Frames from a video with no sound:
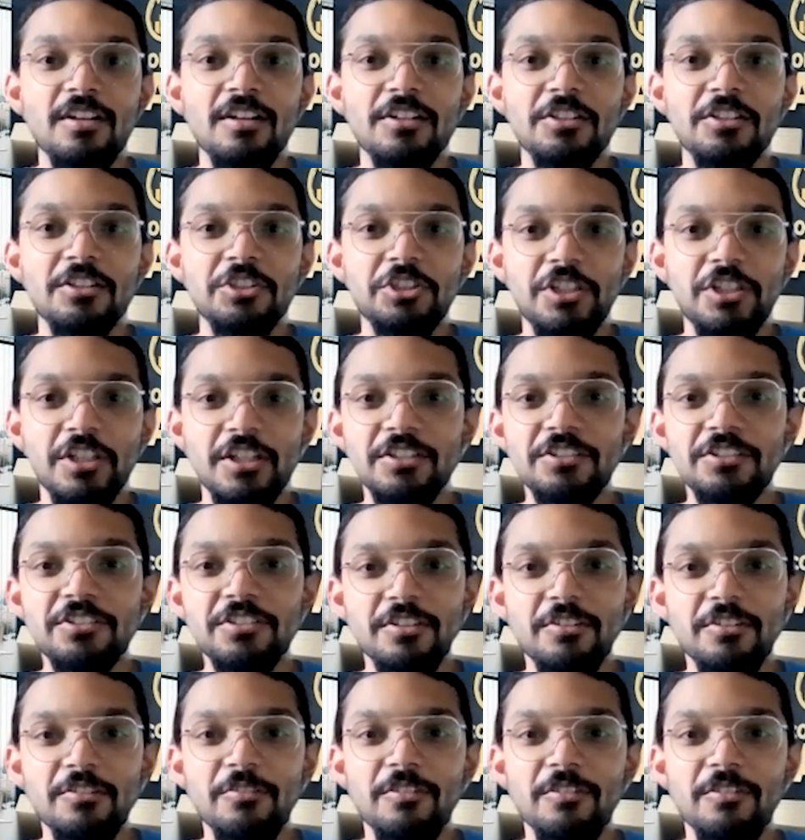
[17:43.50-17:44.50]

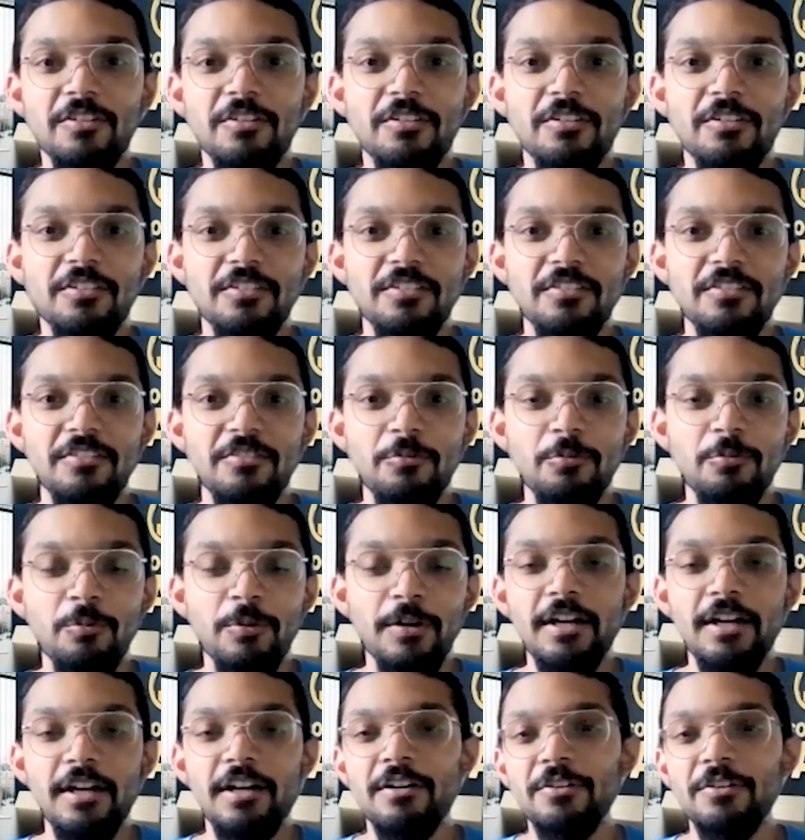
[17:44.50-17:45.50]
changing
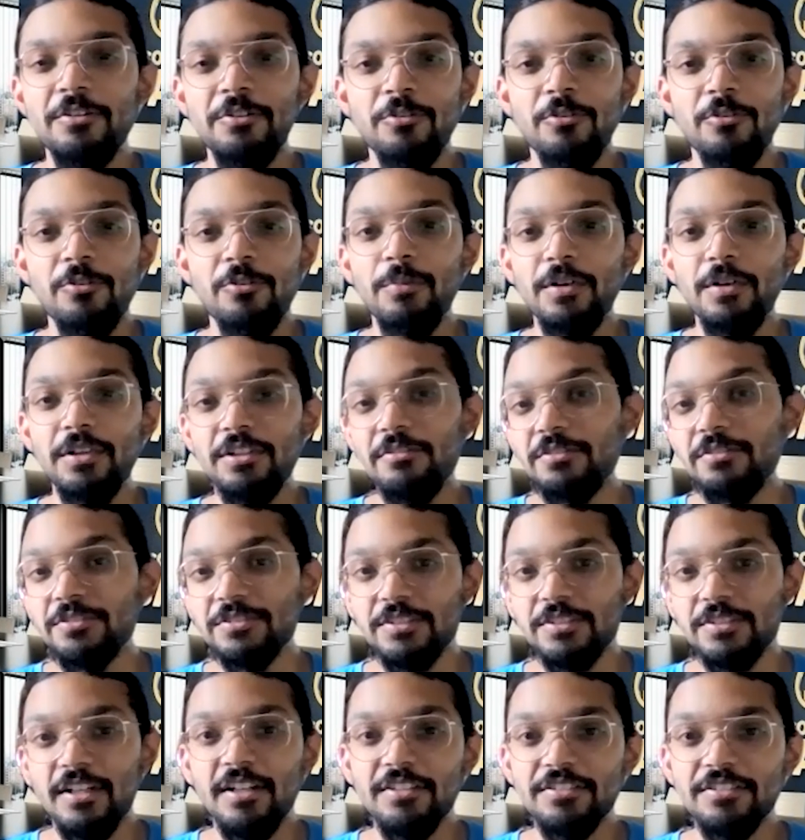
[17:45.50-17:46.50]
where your money
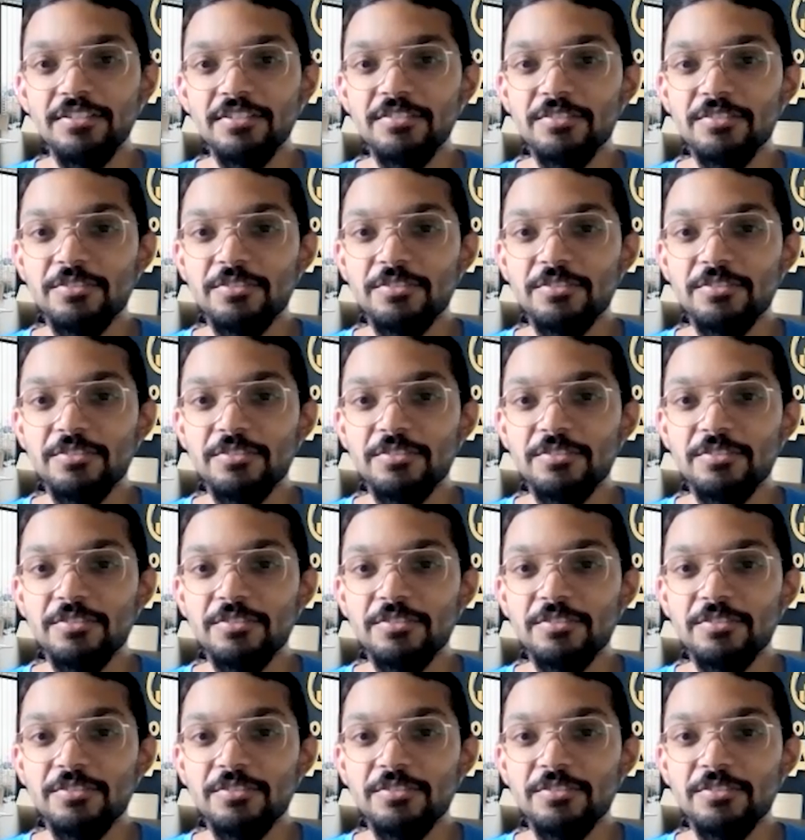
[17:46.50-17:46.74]
resides.